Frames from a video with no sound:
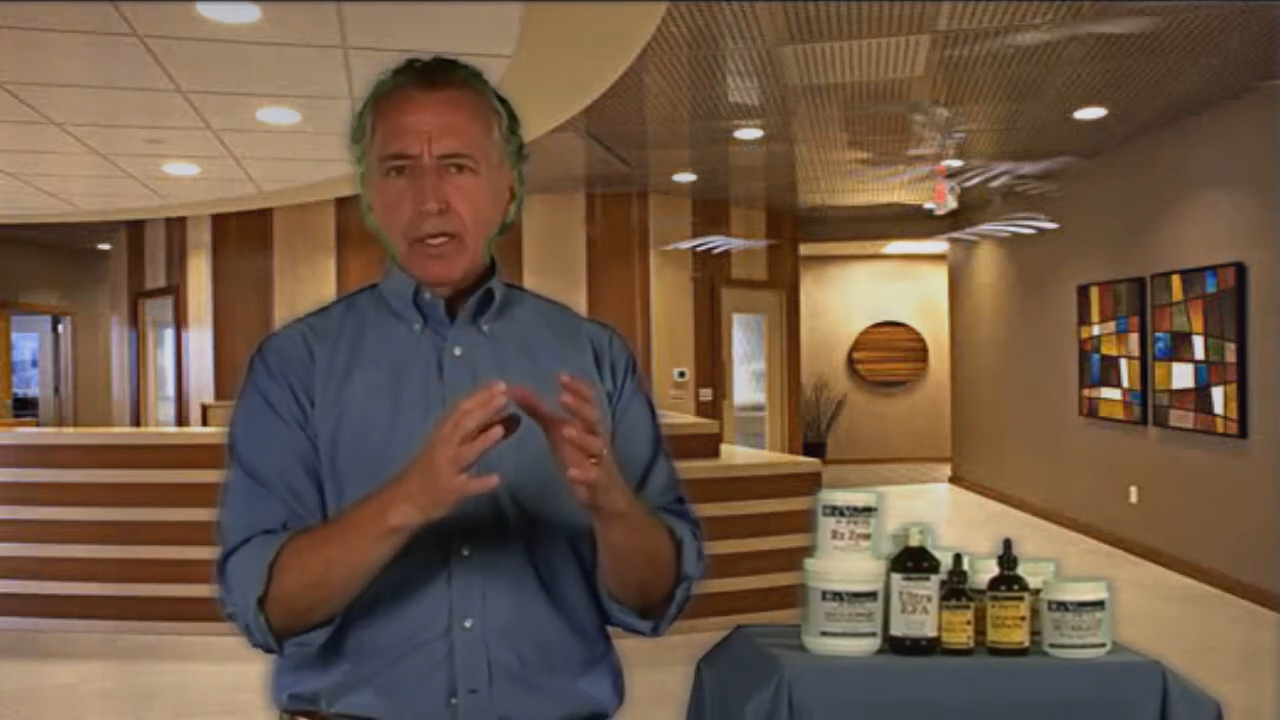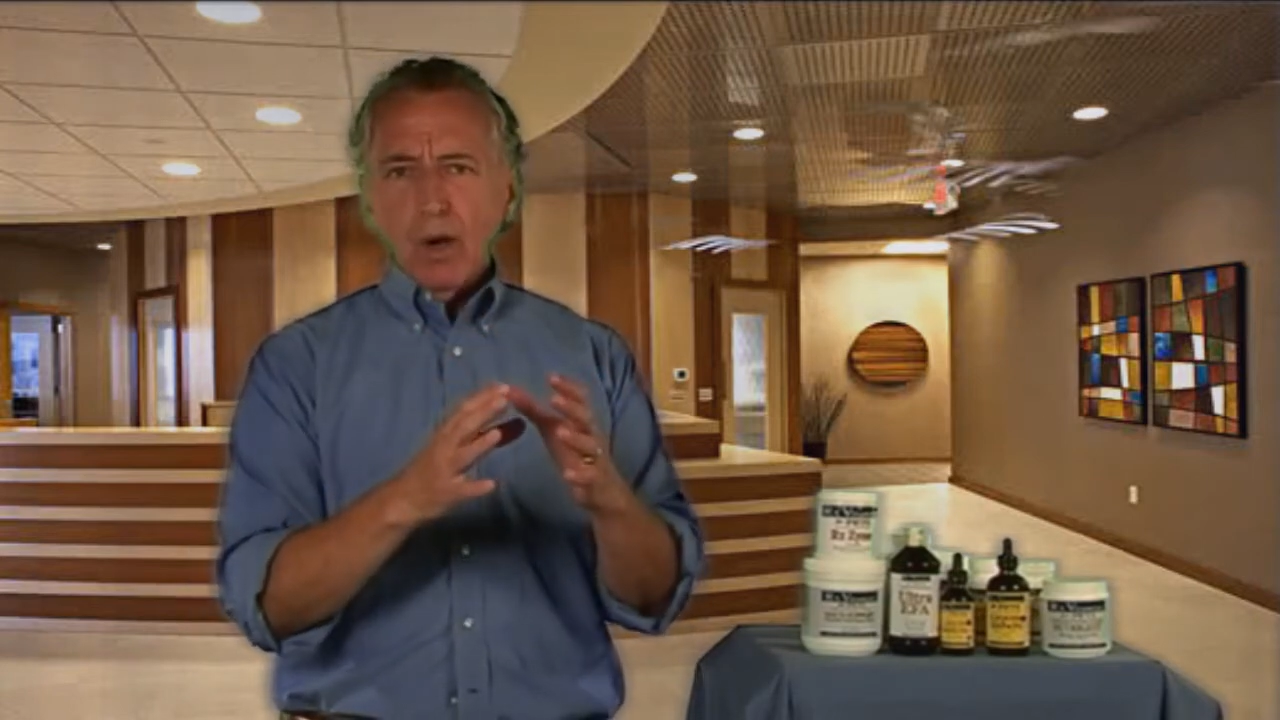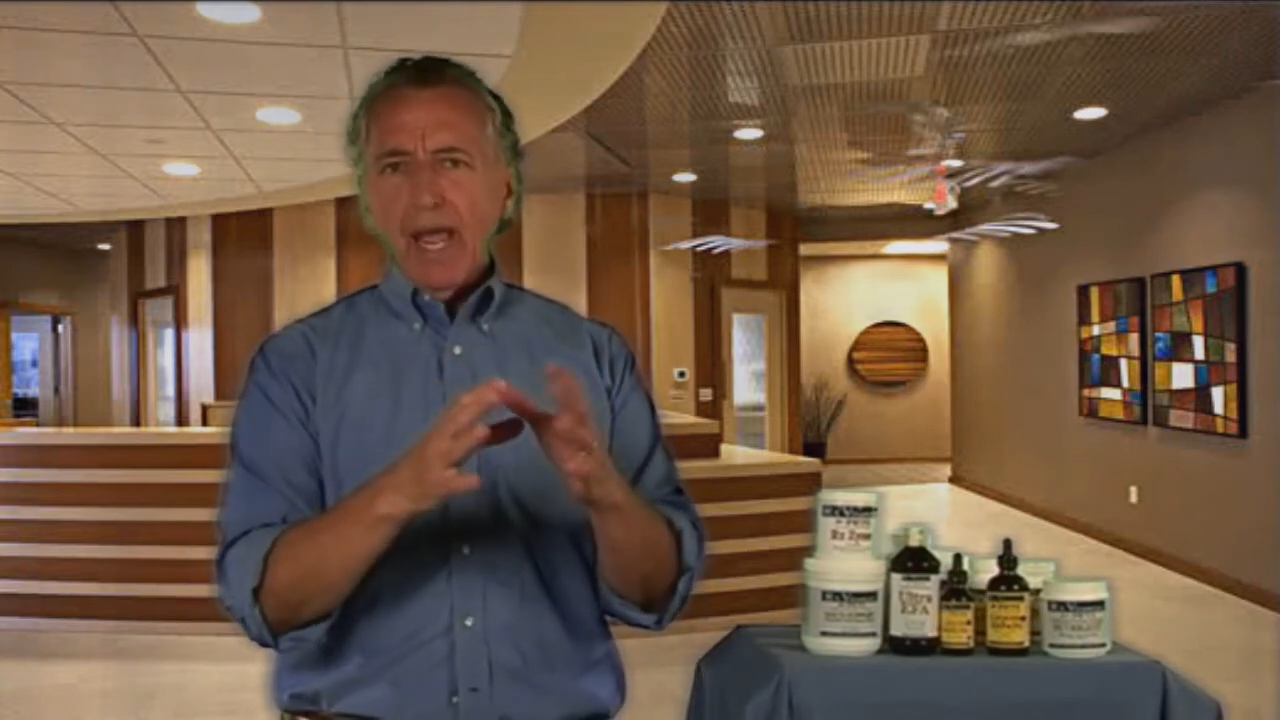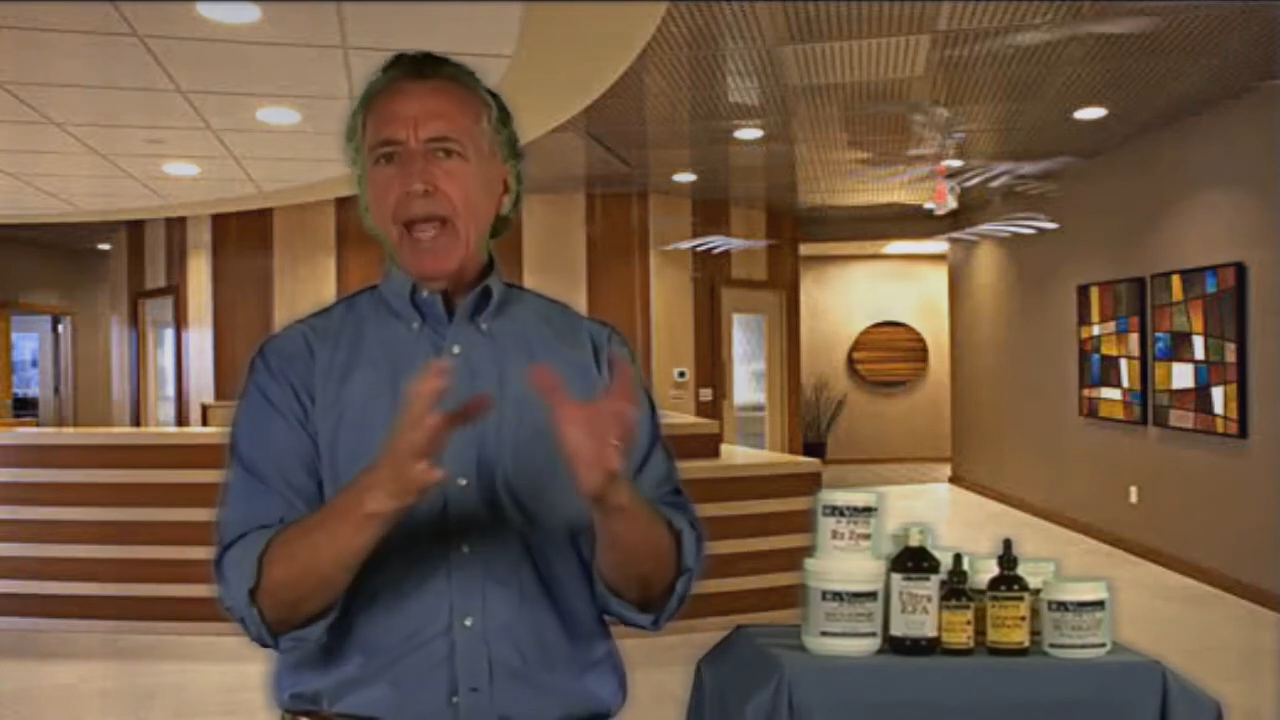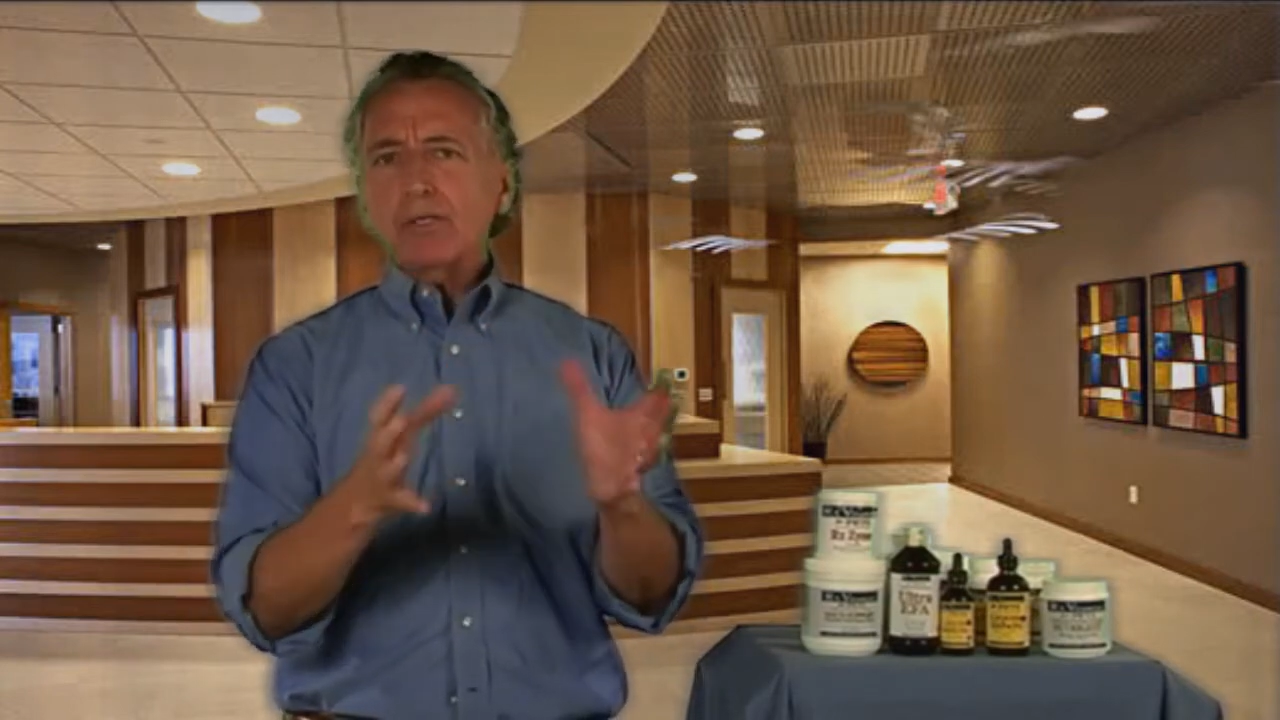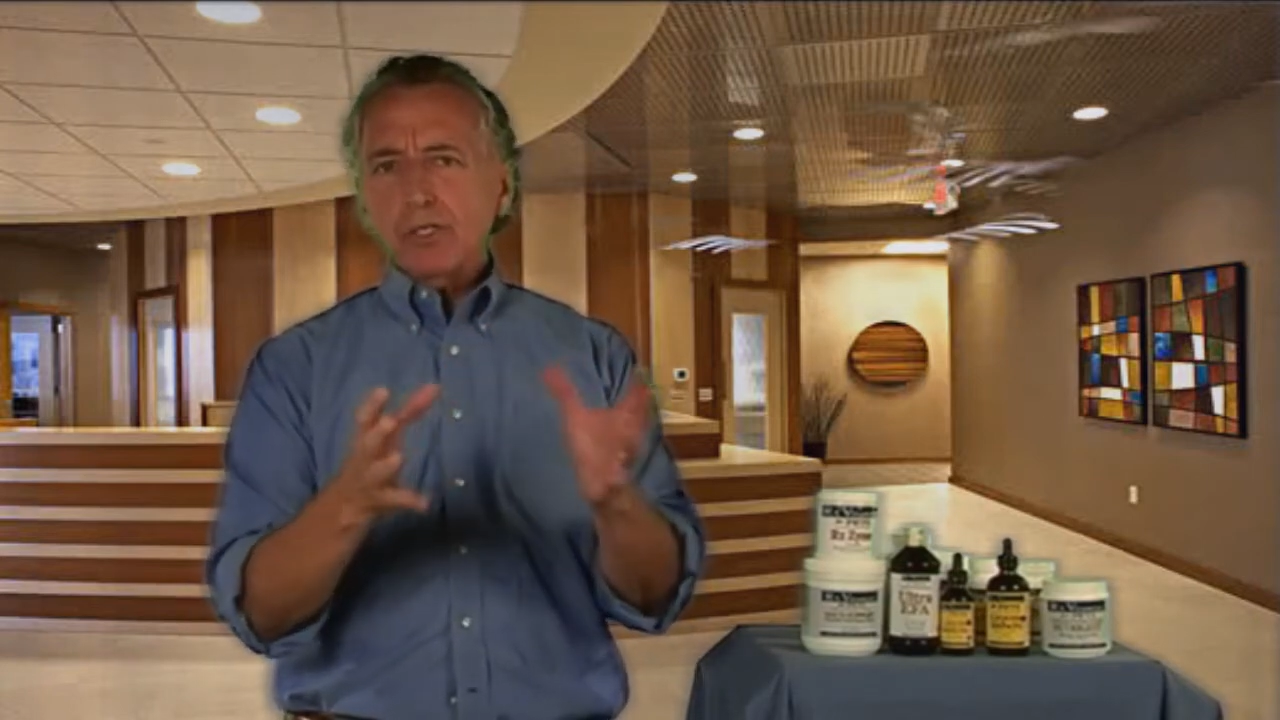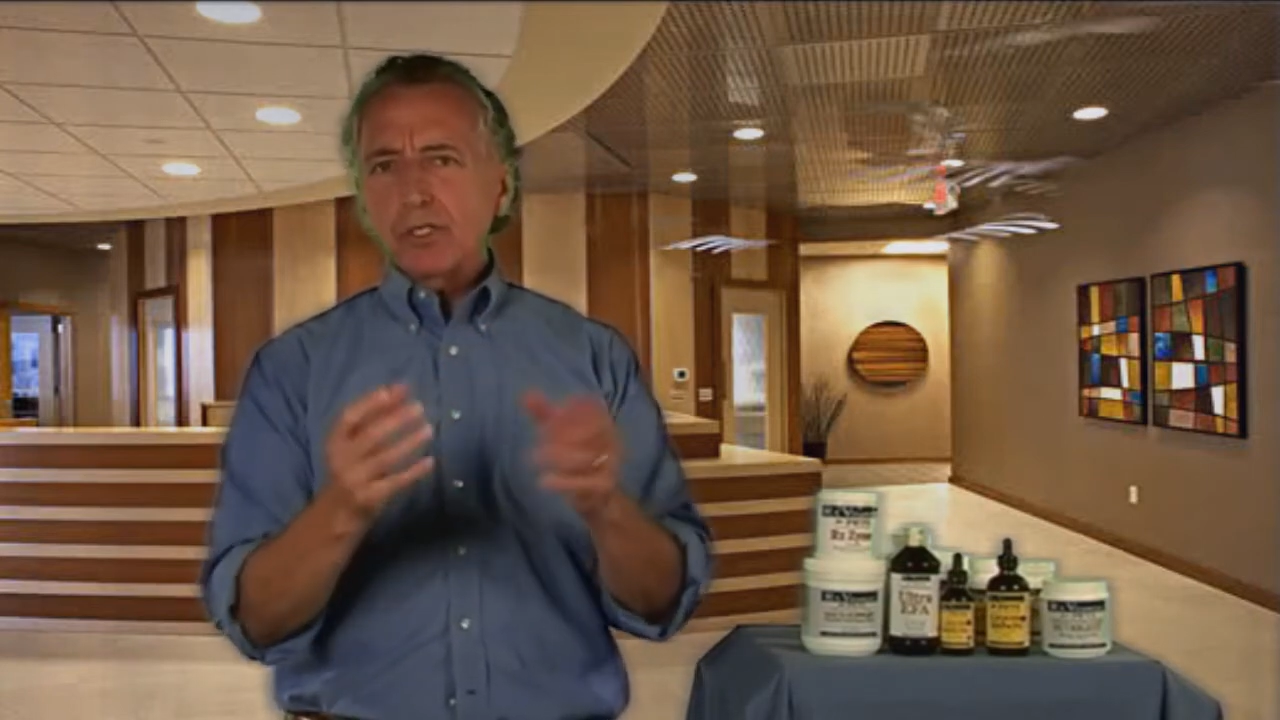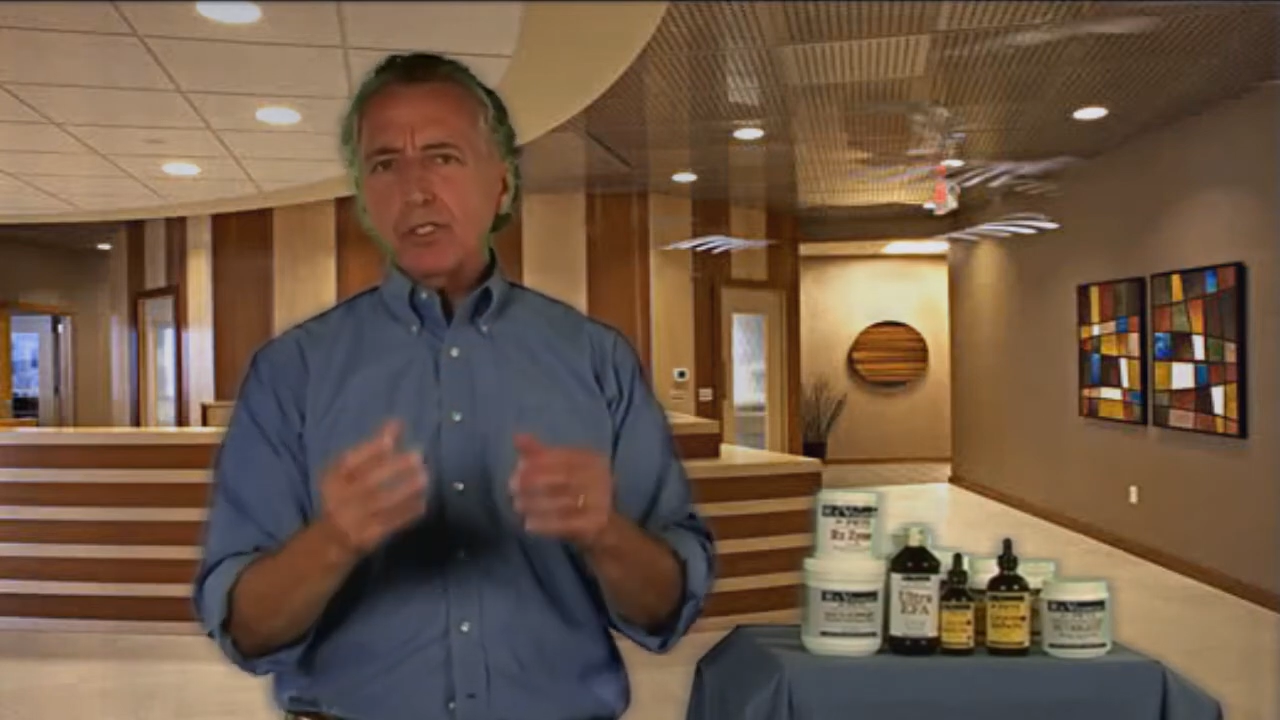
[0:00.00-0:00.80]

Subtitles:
ask